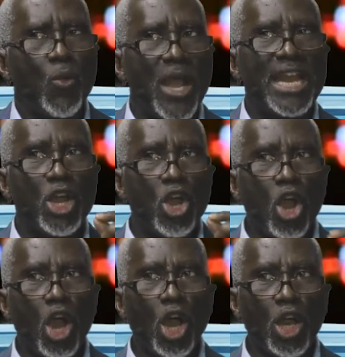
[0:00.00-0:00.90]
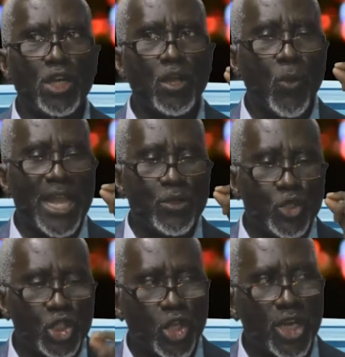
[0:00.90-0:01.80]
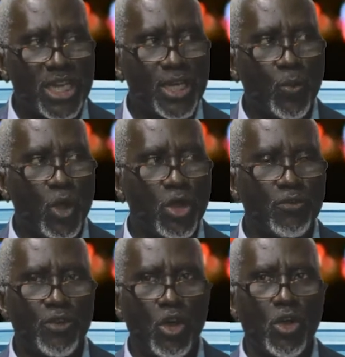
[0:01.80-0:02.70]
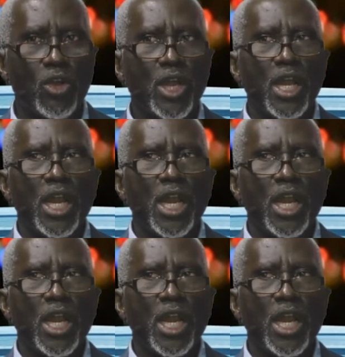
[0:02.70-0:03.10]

When God, when you study the Word of God,